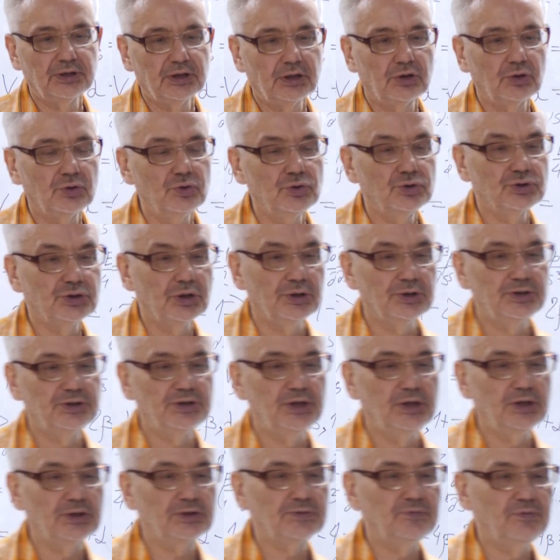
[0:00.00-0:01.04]
the crucial
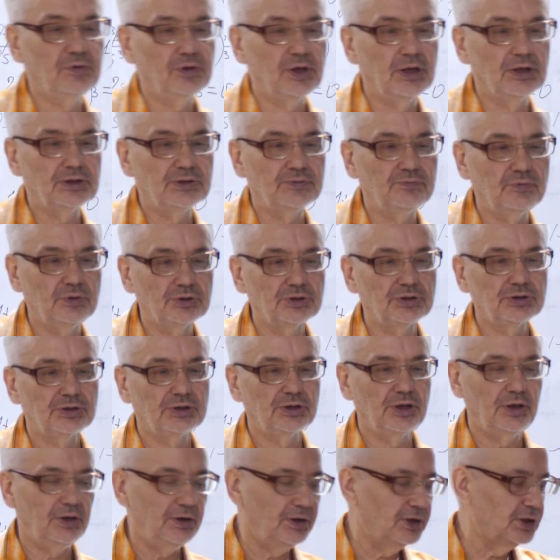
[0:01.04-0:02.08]
things for us was
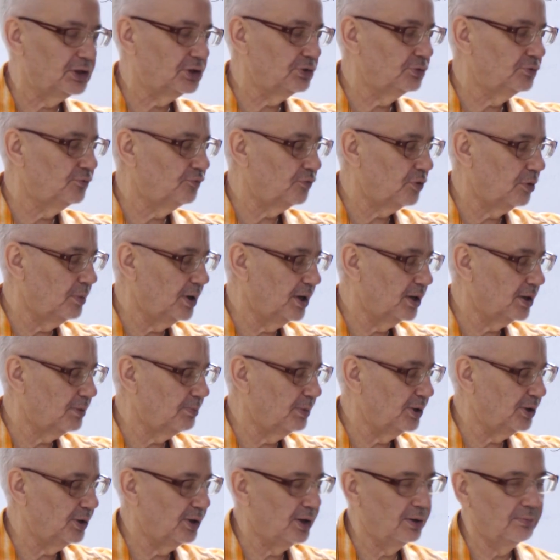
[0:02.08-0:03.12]
square root from
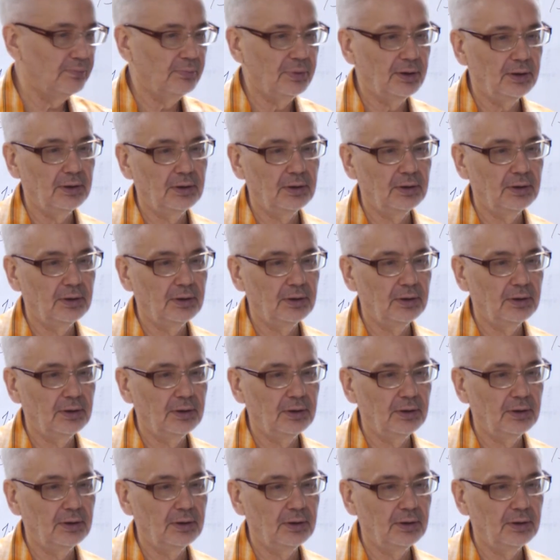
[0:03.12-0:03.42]
Ekman number,